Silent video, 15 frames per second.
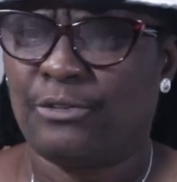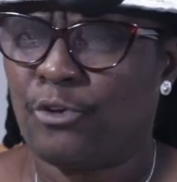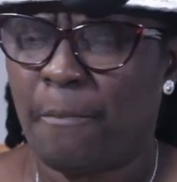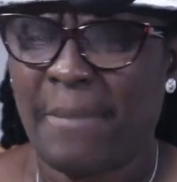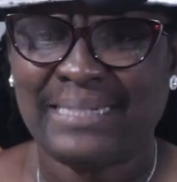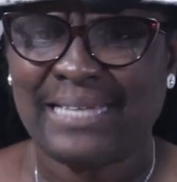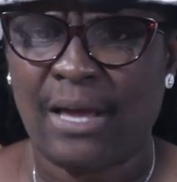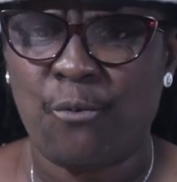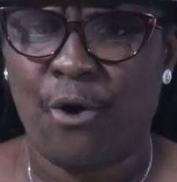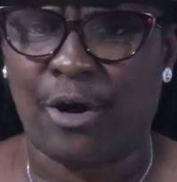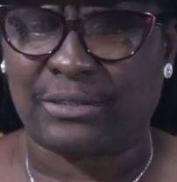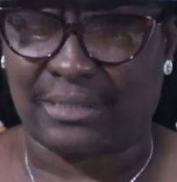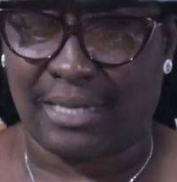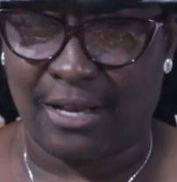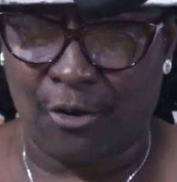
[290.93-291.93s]
no matter
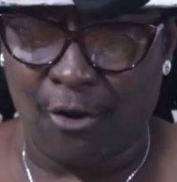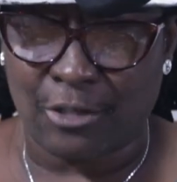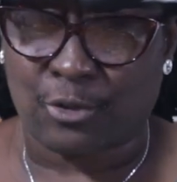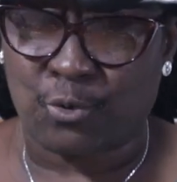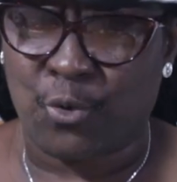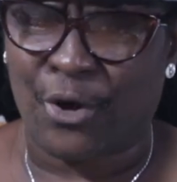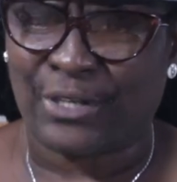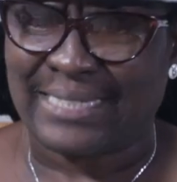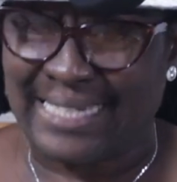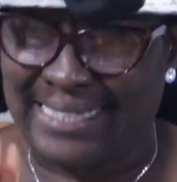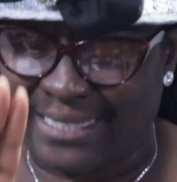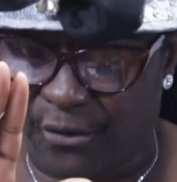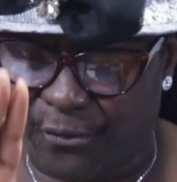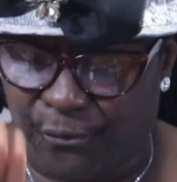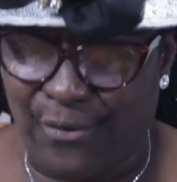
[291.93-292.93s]
what, God's word
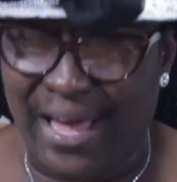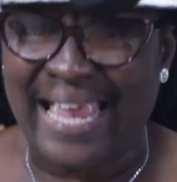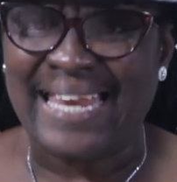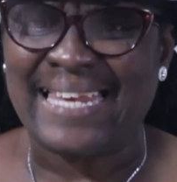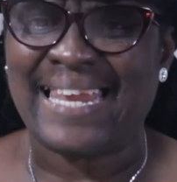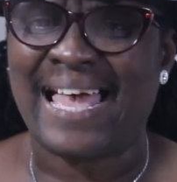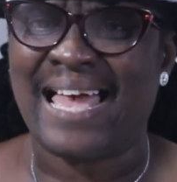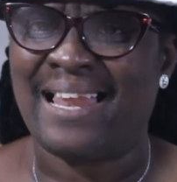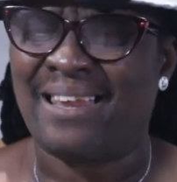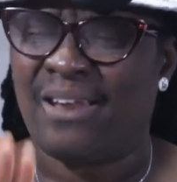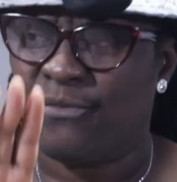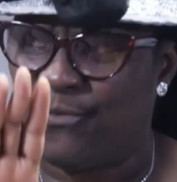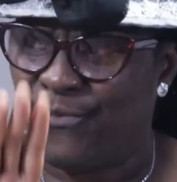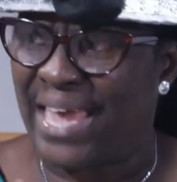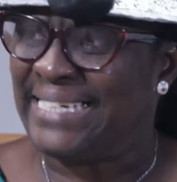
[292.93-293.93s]
is the final
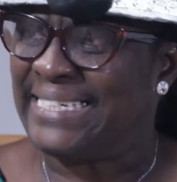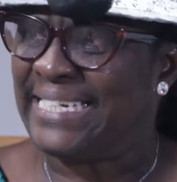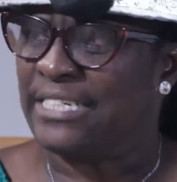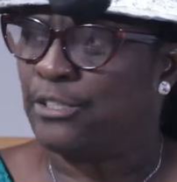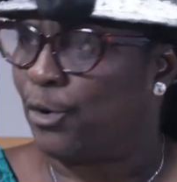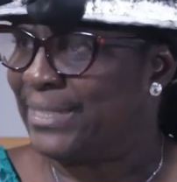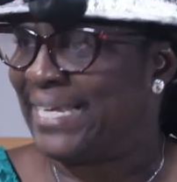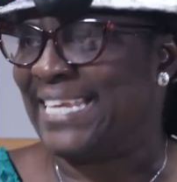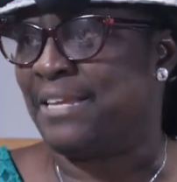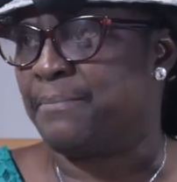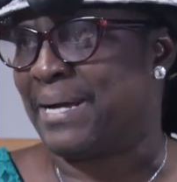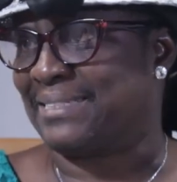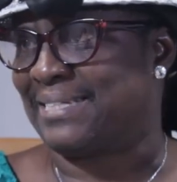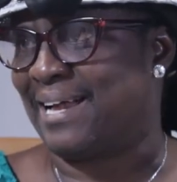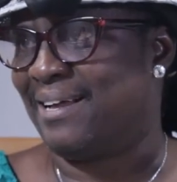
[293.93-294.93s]
verdict on any
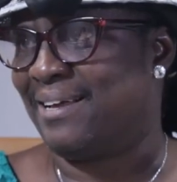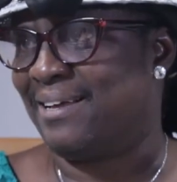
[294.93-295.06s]
matter.